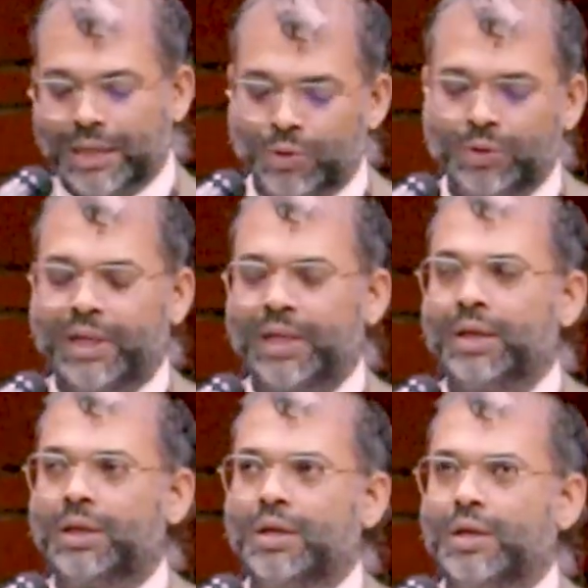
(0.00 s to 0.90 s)
I don't
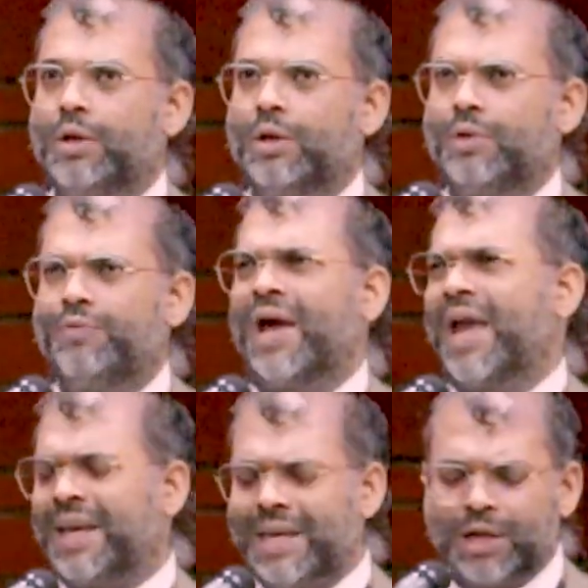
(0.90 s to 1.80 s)
think we
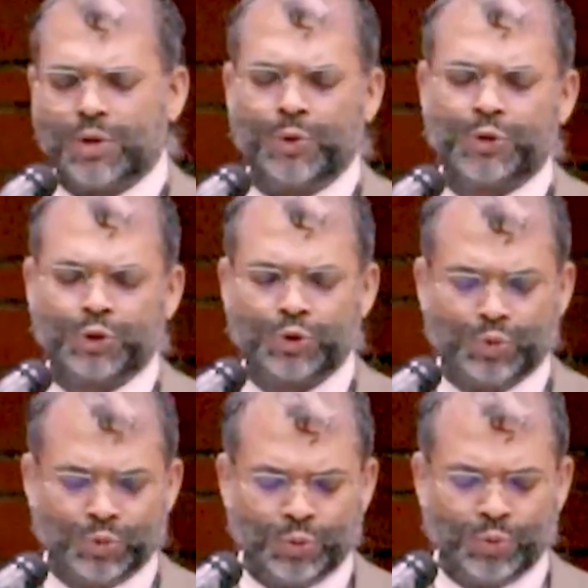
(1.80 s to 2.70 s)
are any
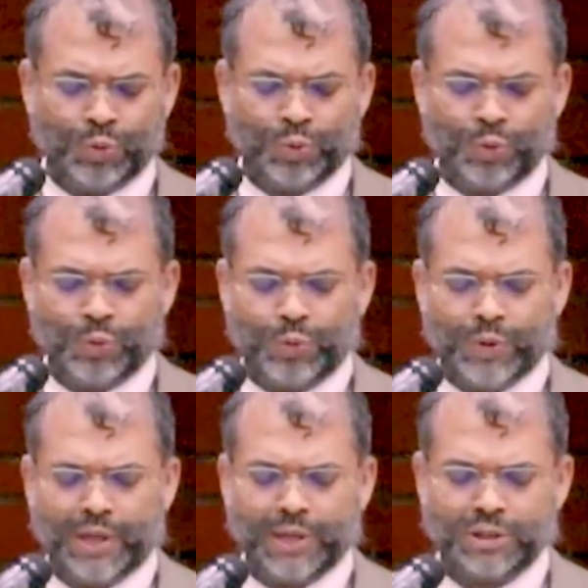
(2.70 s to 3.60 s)
close
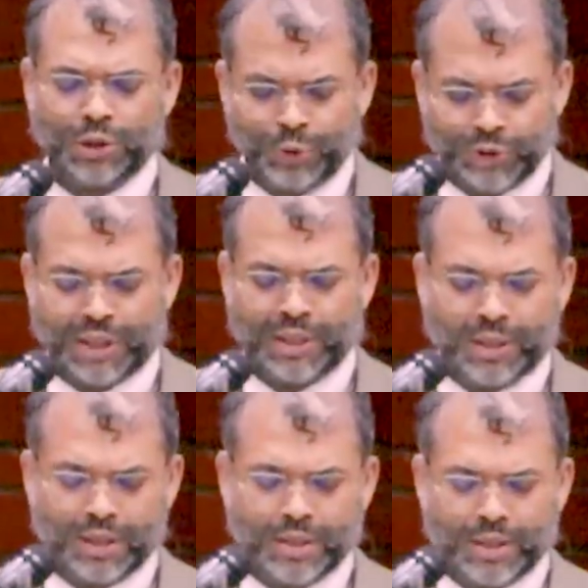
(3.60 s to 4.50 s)
to a
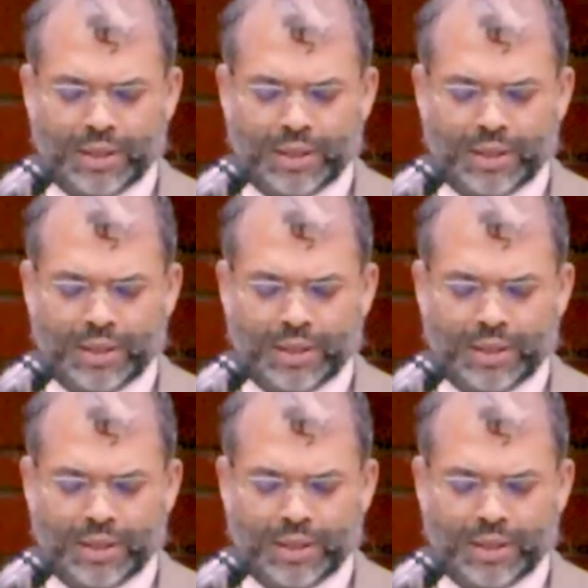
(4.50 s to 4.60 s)
solution.